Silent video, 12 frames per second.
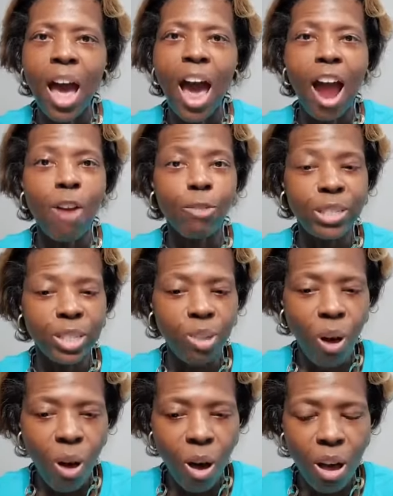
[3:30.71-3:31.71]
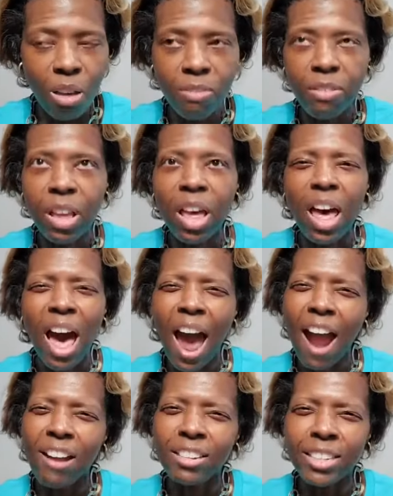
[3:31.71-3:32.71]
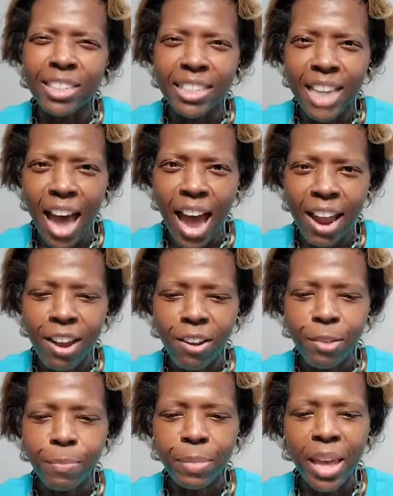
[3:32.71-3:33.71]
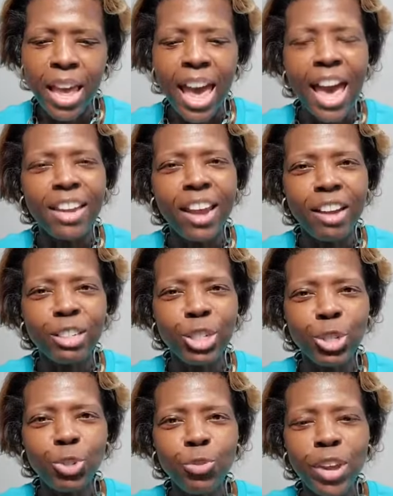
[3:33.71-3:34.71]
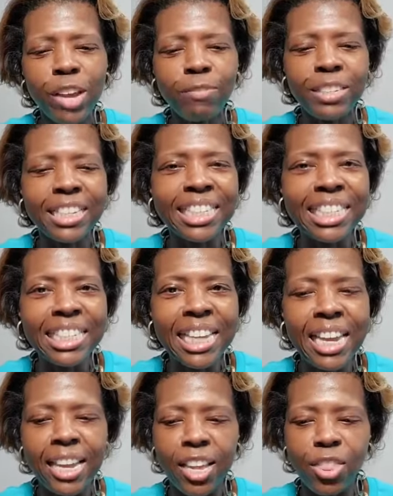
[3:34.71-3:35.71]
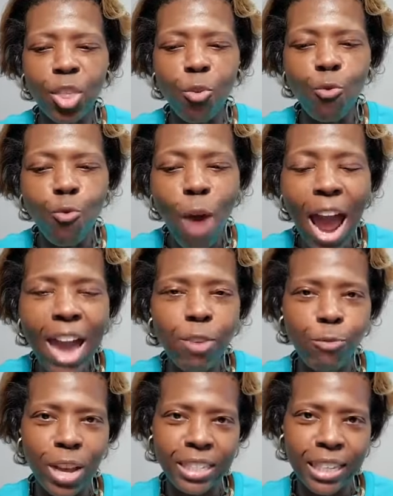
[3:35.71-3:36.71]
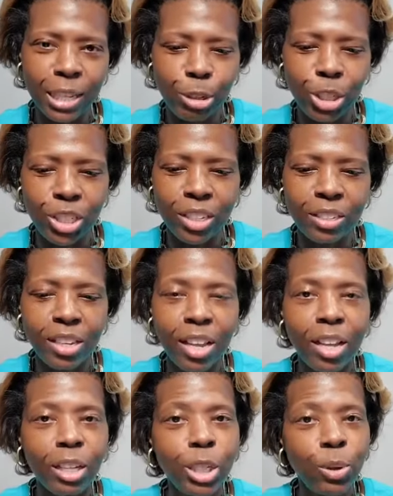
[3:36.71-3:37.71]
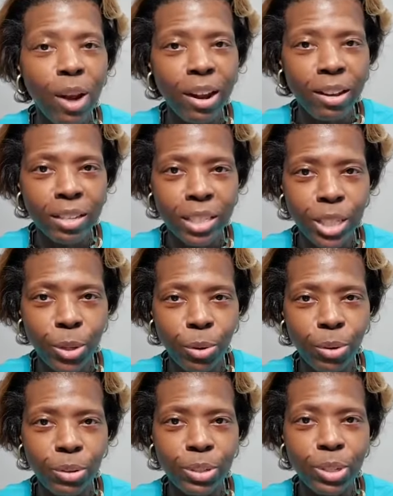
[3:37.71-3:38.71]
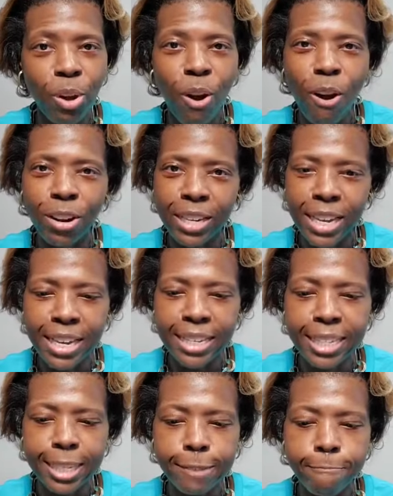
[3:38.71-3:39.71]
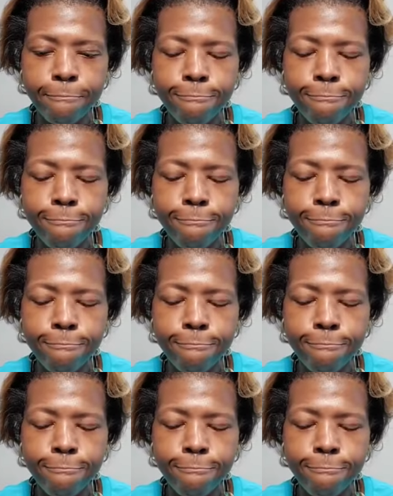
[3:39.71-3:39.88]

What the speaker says: our resolve, our desire, and our strength to seek the right resolution to our concerns or needs.